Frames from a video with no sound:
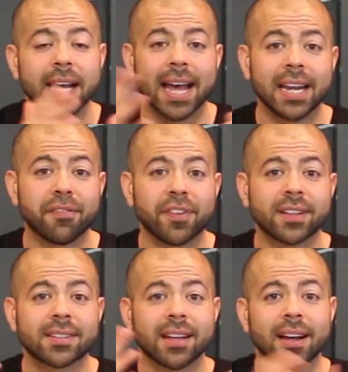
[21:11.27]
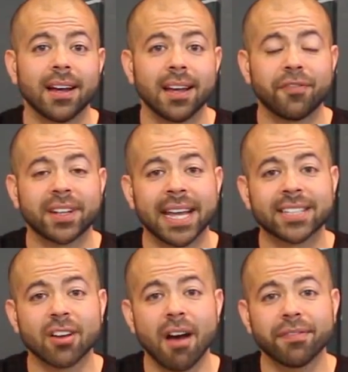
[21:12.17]
And if it
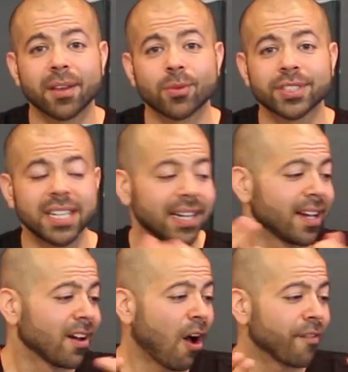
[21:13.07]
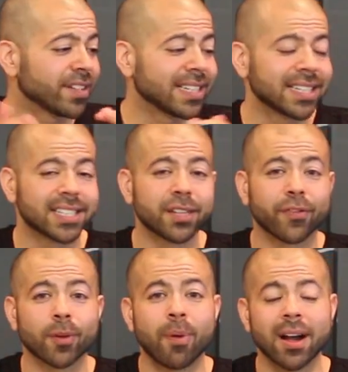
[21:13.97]
takes off, then we'll see. Obviously, this is the
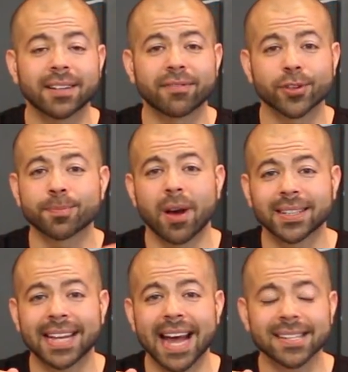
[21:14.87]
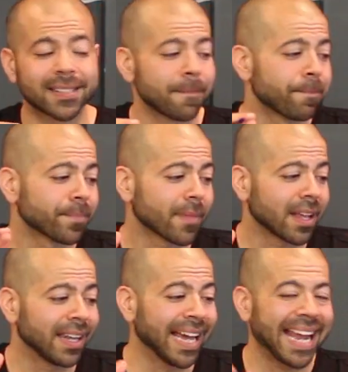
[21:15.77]
first podcast.
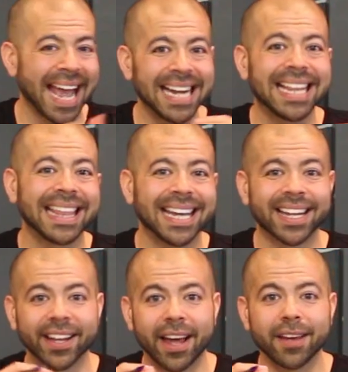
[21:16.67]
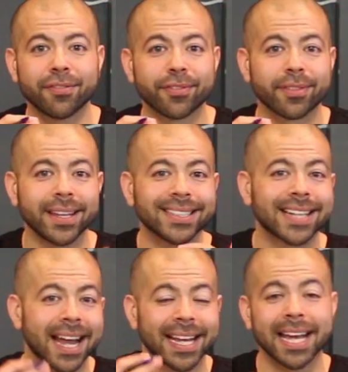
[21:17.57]
Like anything in life, things
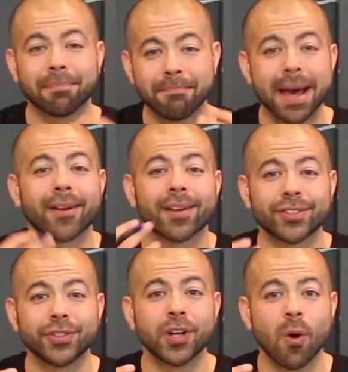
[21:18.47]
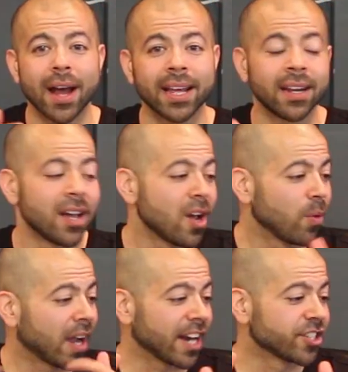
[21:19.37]
kind of get better as you go at it.
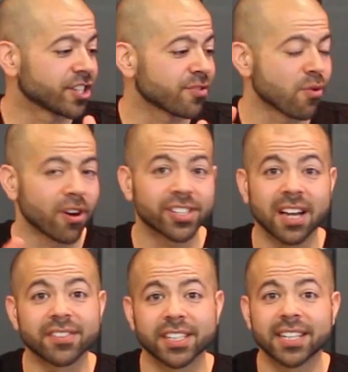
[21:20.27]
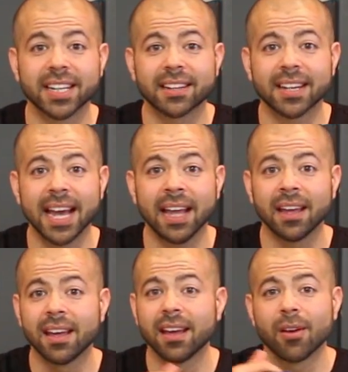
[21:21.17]
We kind of just threw ourselves into it today.
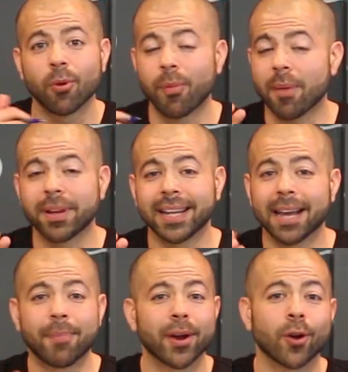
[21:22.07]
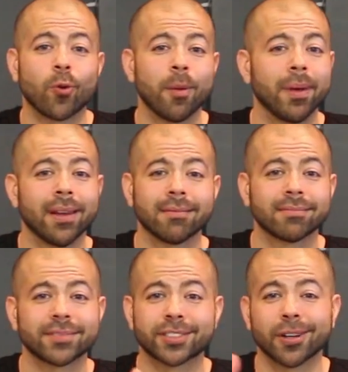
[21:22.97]
We're probably going to get better equipment.
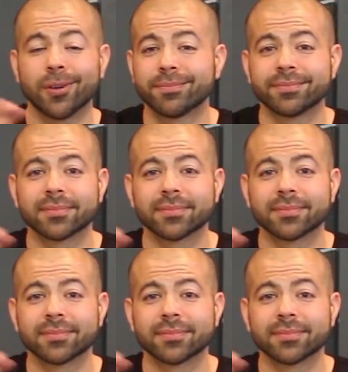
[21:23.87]
So